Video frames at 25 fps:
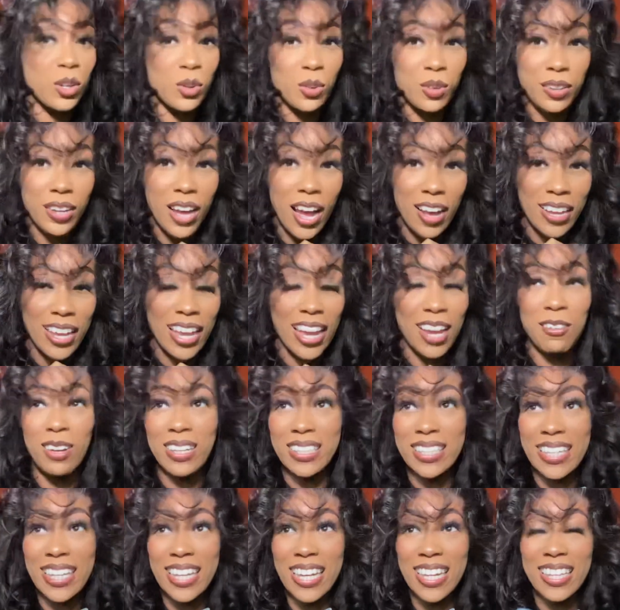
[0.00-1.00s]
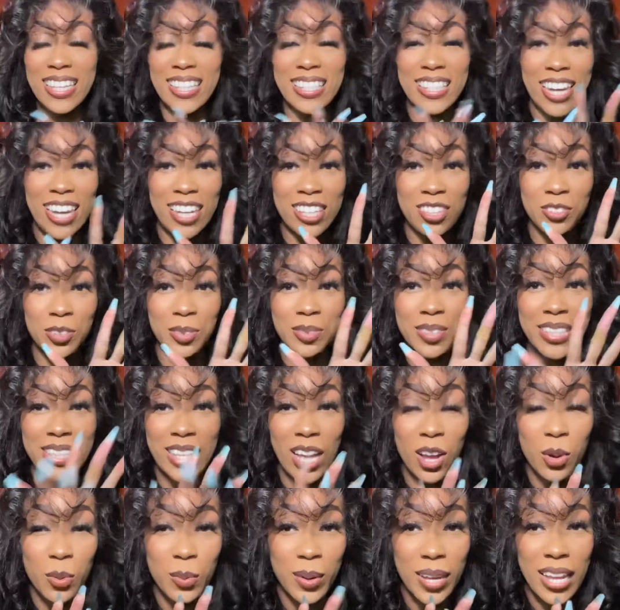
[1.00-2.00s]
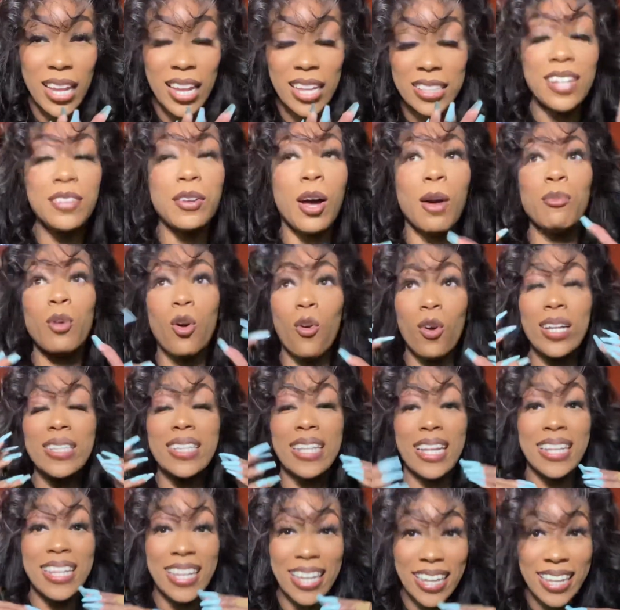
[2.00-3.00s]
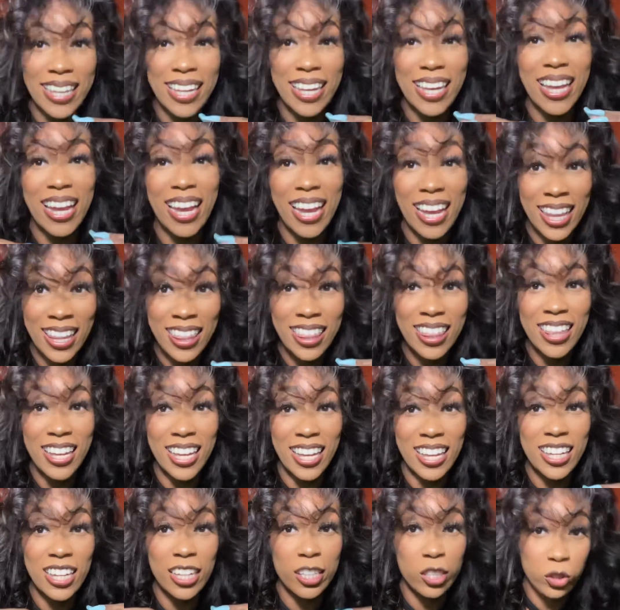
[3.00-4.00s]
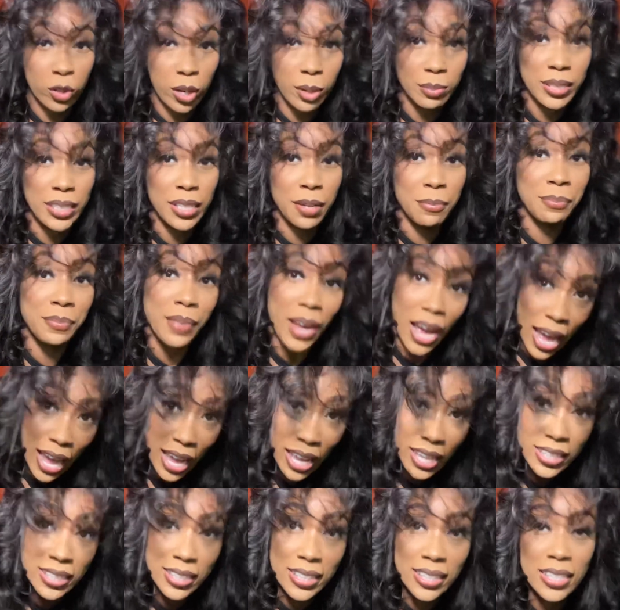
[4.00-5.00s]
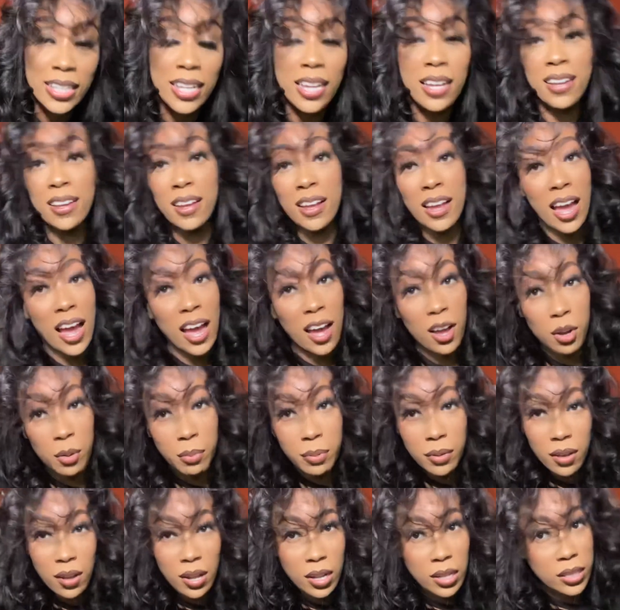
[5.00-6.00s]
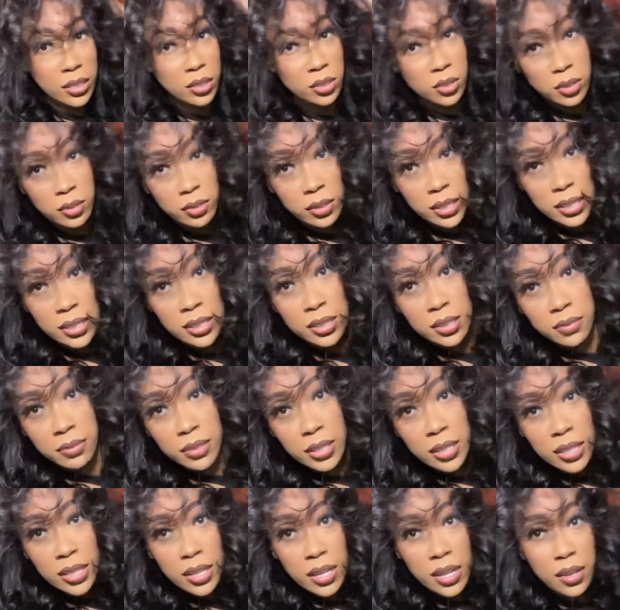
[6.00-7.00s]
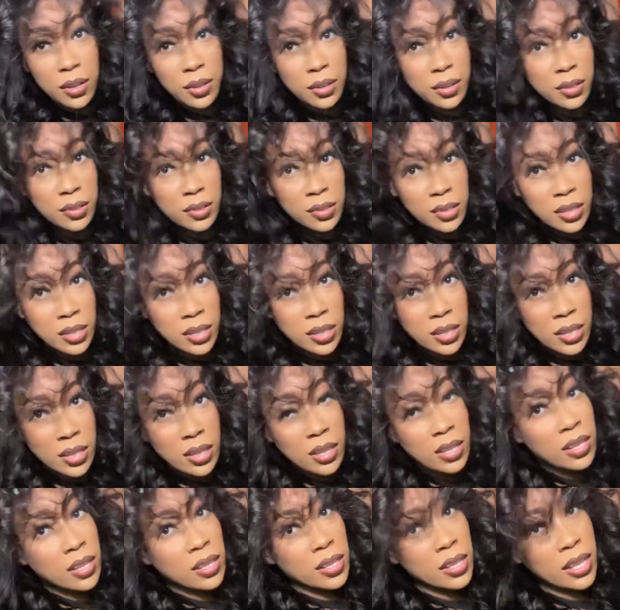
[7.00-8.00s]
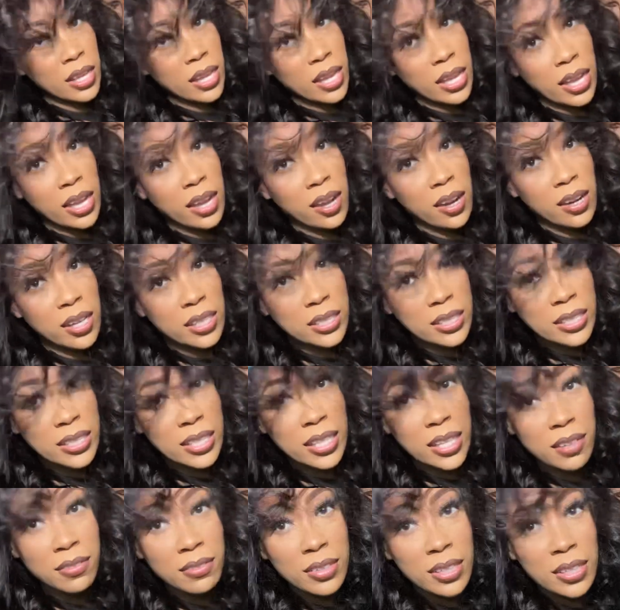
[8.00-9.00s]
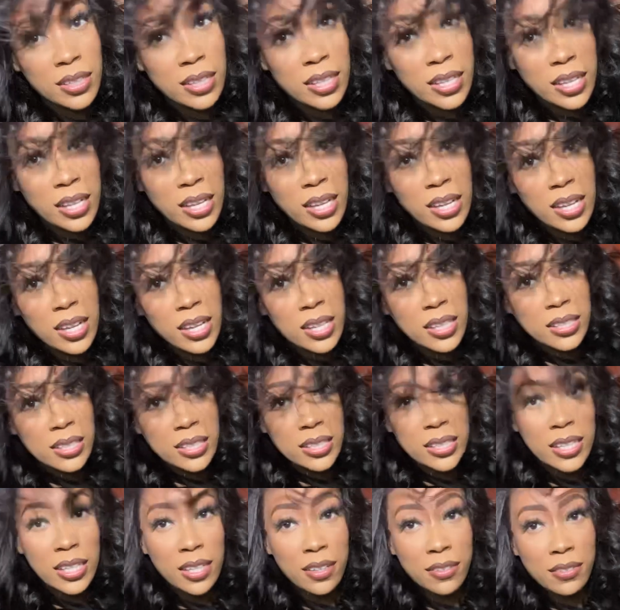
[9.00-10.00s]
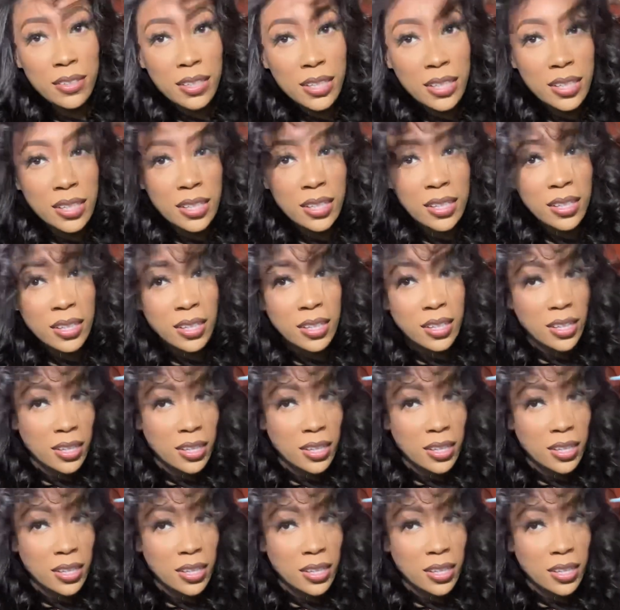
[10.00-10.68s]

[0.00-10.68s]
Okay, once again, this hair is from SOWIGS. I'm going to link it in the description box. I hope you all enjoyed this video. The hair is giving. The hair is giving.